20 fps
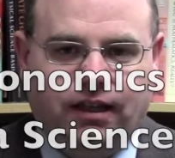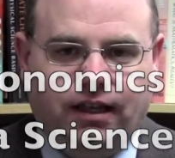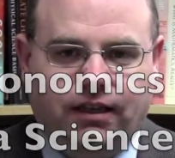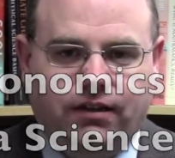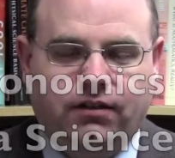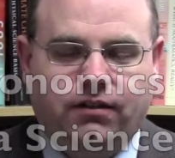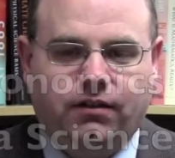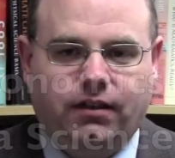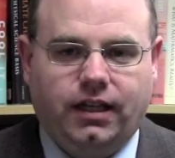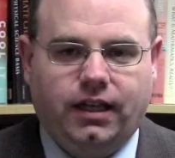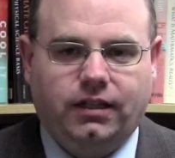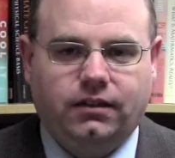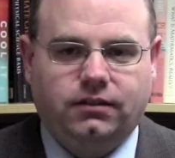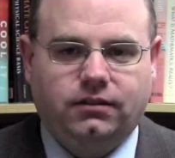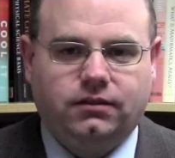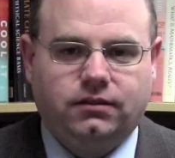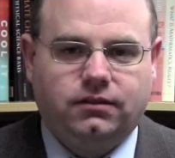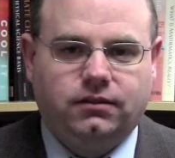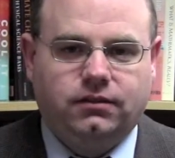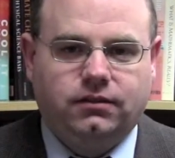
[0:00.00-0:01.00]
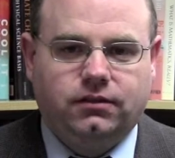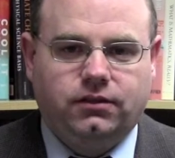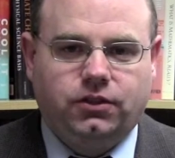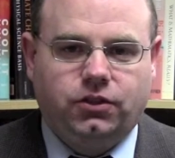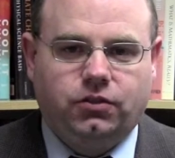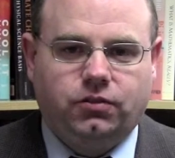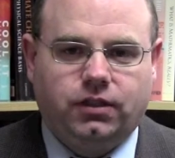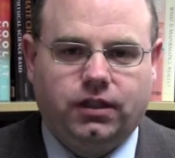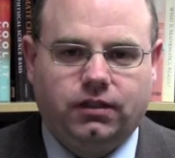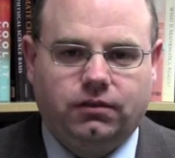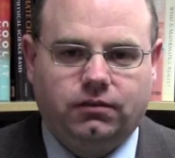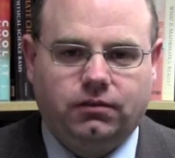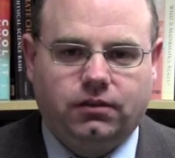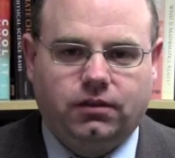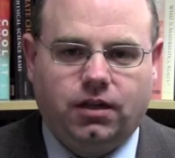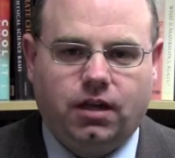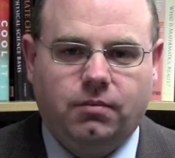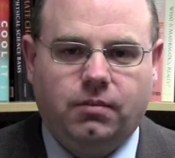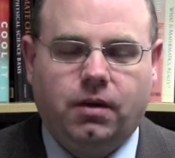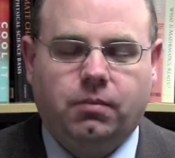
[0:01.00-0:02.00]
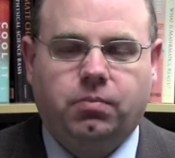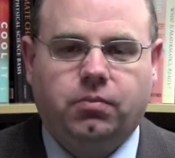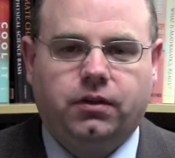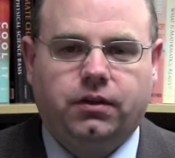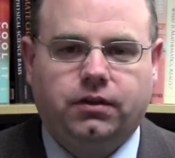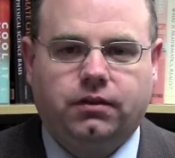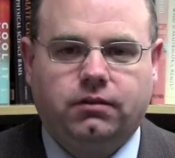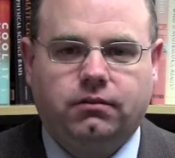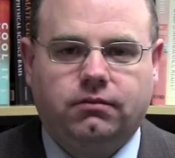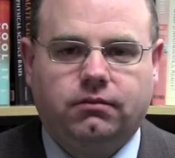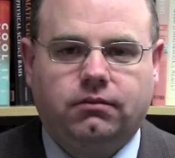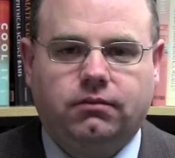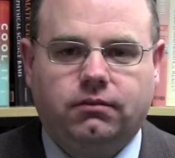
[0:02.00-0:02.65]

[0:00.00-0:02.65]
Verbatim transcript: and that you can come up with